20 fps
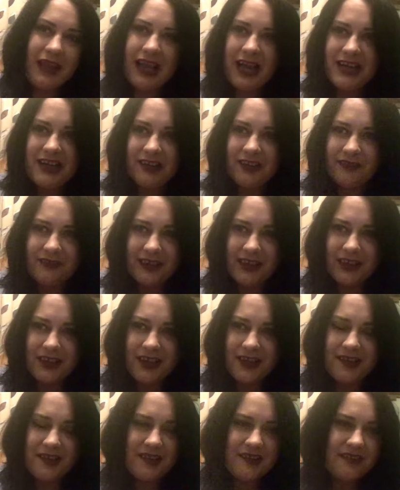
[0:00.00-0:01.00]
I don't think
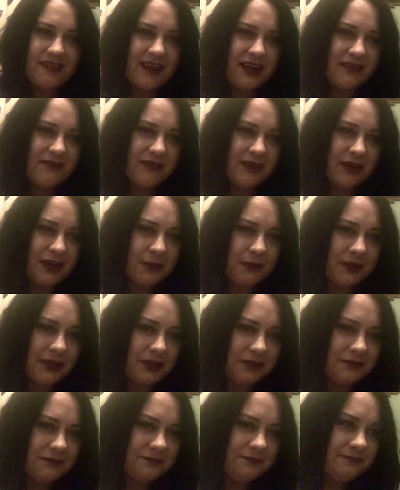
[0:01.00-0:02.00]
I said that very
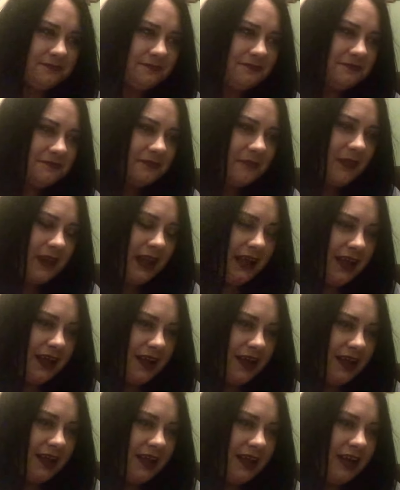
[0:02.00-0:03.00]
well.
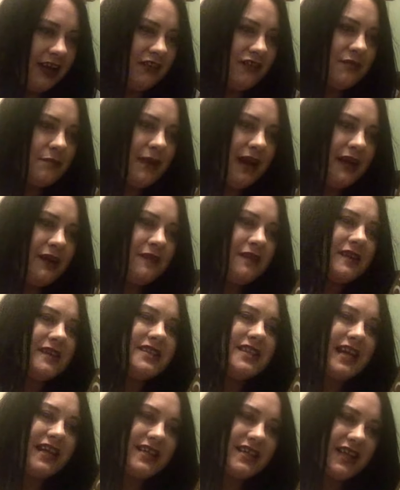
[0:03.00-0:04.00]
He remains a
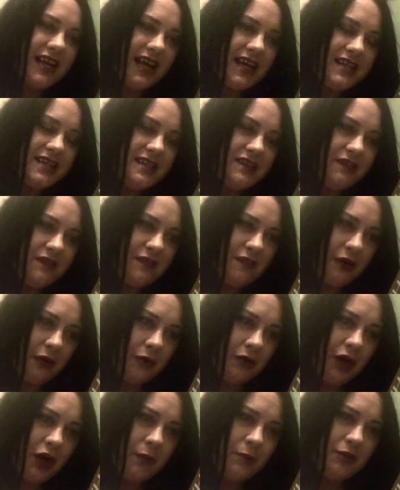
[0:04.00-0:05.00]
dedicated
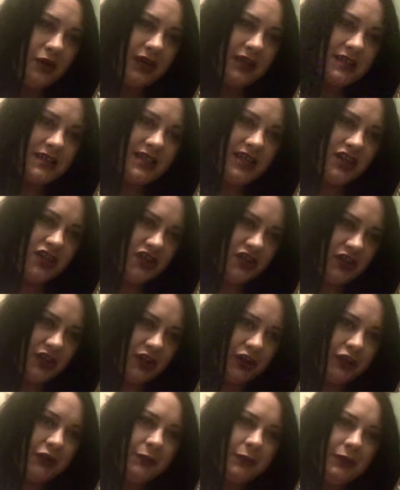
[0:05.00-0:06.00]
solo
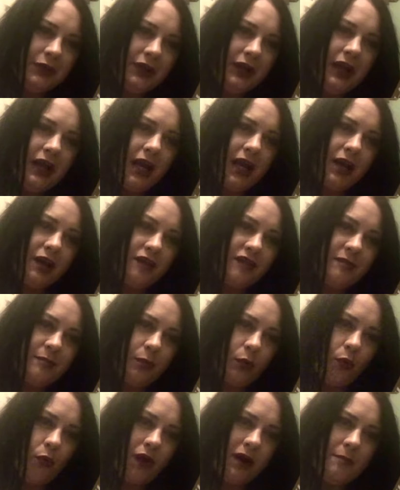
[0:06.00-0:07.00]
practitioner,
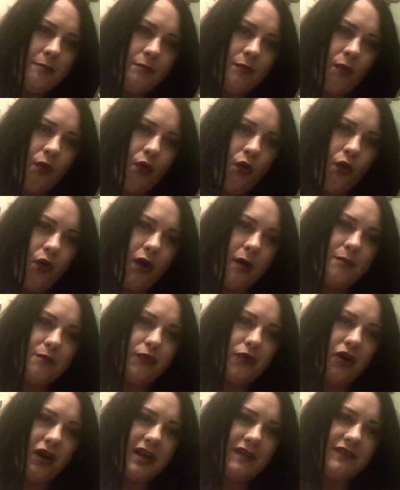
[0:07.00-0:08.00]
exploring more
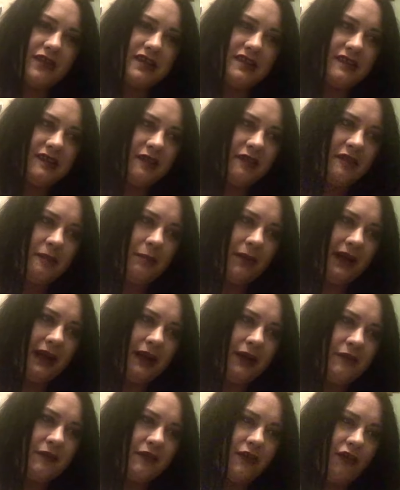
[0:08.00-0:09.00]
private
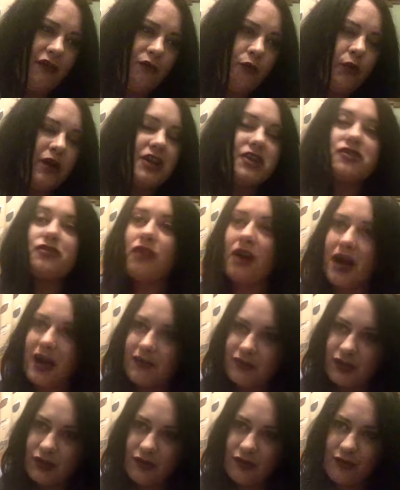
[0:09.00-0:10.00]
disciplines of
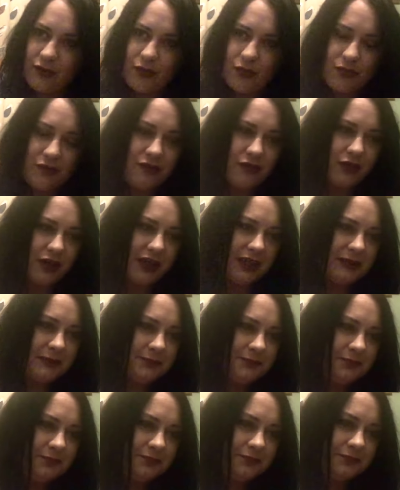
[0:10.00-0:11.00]
witchcraft and sorcery.